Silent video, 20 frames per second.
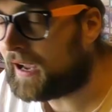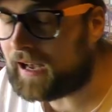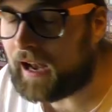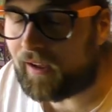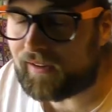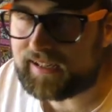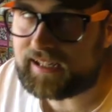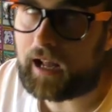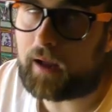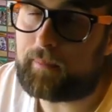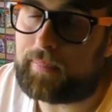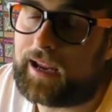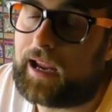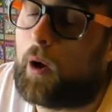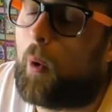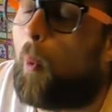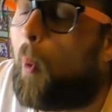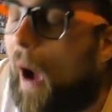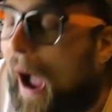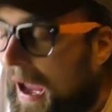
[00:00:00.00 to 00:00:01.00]
And I'll stop
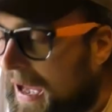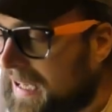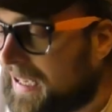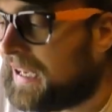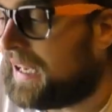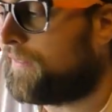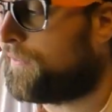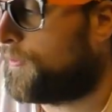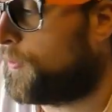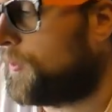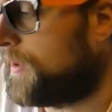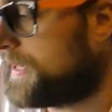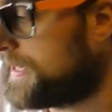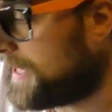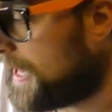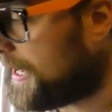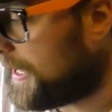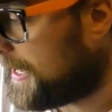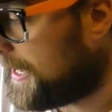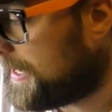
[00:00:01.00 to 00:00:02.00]
being whiny for a
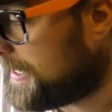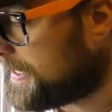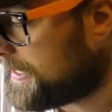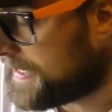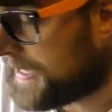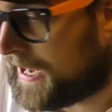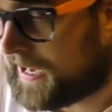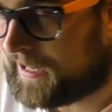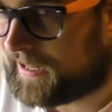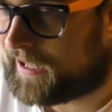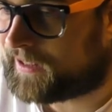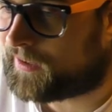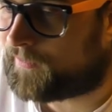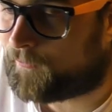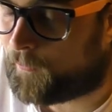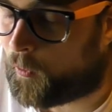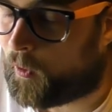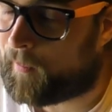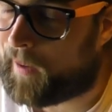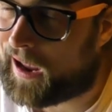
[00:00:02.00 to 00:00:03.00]
second and say that the
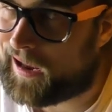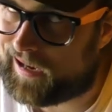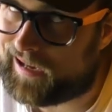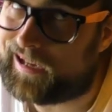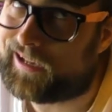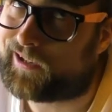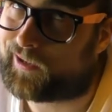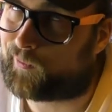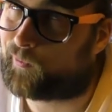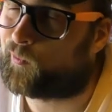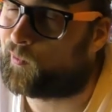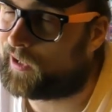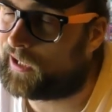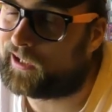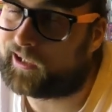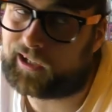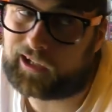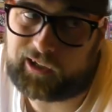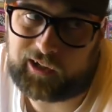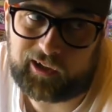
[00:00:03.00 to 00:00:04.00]
format is
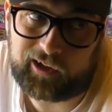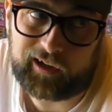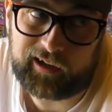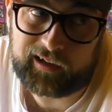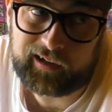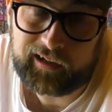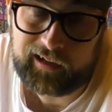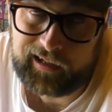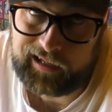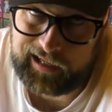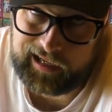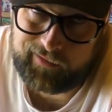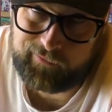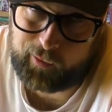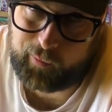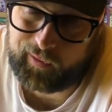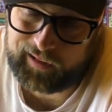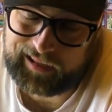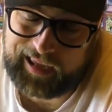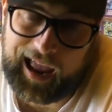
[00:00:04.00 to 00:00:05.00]
really good,
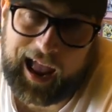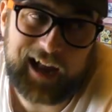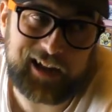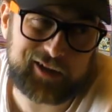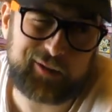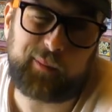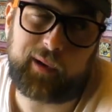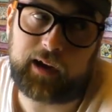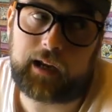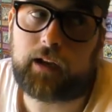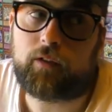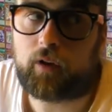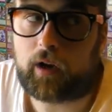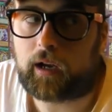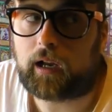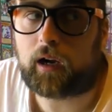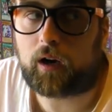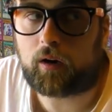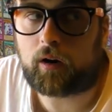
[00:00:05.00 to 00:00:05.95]
even with cash money running